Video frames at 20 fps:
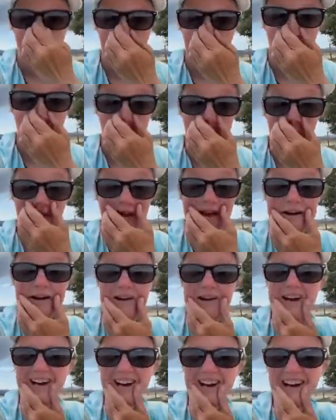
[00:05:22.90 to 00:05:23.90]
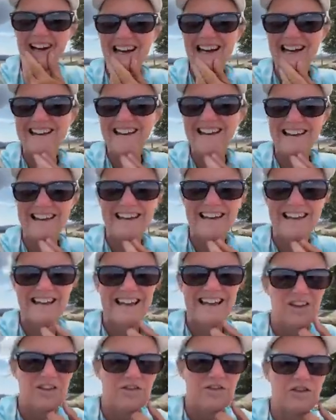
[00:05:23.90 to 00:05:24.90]
hot now.
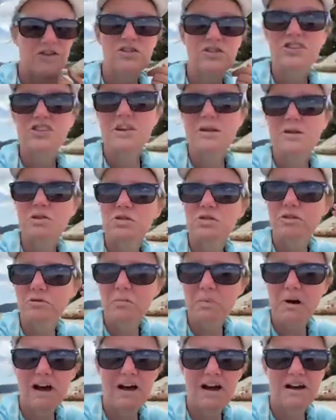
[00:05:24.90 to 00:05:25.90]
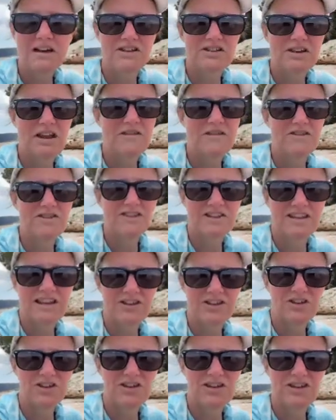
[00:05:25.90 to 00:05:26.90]
Thunder seems to have passed over, so
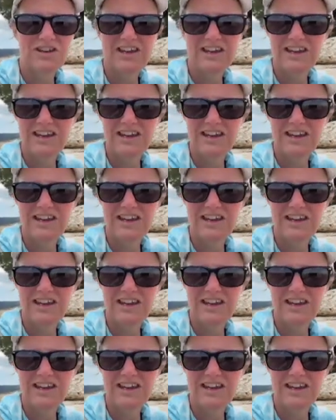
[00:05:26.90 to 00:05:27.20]
that's good.